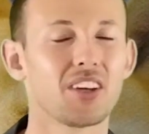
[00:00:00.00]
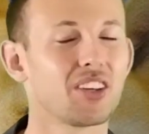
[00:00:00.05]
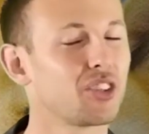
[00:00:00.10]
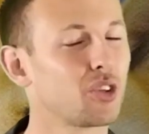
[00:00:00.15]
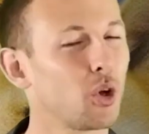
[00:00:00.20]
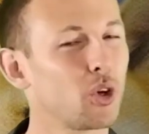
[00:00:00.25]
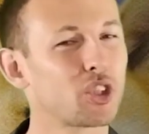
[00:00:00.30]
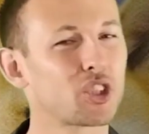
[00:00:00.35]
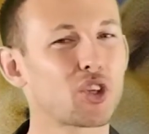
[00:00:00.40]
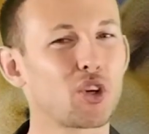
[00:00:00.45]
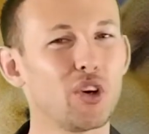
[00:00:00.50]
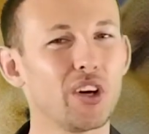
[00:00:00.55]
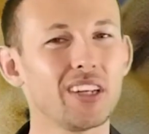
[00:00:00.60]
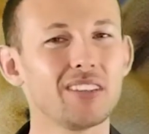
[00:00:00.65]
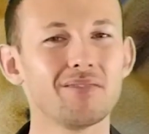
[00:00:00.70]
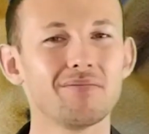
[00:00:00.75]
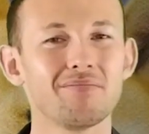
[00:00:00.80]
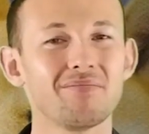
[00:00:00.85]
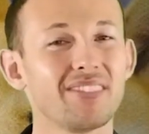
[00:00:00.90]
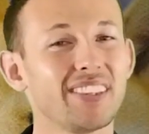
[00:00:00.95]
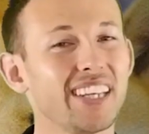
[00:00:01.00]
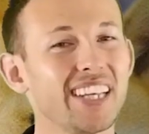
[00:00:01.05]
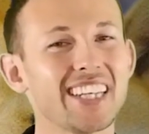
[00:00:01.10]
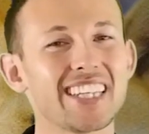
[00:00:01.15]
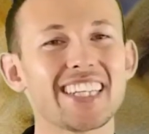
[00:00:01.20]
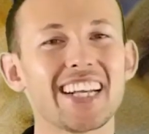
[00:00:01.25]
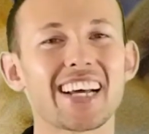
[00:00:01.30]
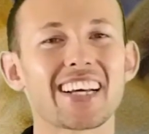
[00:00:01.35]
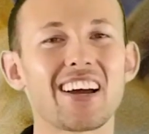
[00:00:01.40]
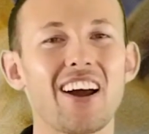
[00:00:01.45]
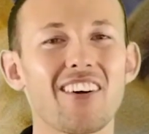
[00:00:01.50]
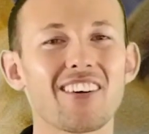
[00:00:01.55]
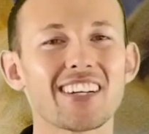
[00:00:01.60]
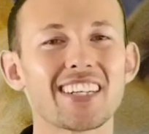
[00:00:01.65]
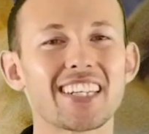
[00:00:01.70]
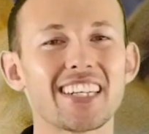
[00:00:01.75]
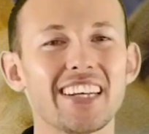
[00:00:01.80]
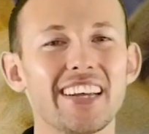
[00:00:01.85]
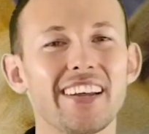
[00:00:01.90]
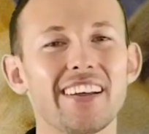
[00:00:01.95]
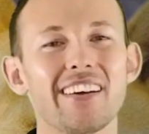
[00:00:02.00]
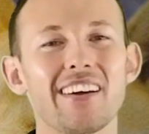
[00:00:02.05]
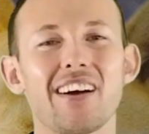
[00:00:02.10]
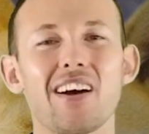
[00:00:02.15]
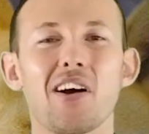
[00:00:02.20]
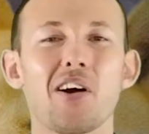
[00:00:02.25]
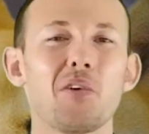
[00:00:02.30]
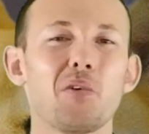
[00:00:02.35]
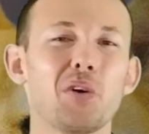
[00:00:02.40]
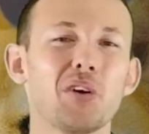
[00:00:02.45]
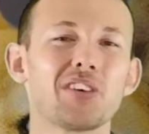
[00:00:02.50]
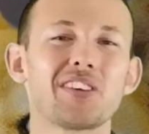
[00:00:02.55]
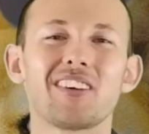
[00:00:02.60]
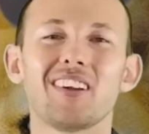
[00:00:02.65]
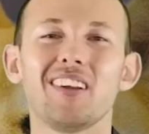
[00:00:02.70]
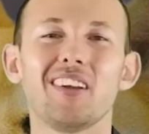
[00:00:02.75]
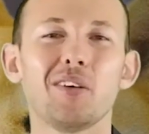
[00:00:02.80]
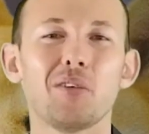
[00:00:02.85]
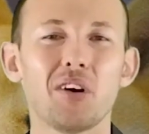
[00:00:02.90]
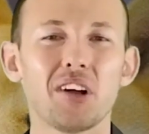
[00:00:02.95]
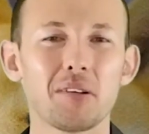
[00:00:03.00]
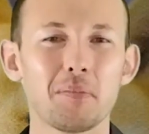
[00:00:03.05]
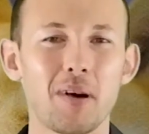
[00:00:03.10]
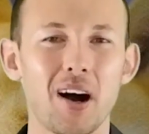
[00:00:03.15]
Dogecoin, the internet currency. We'll see you on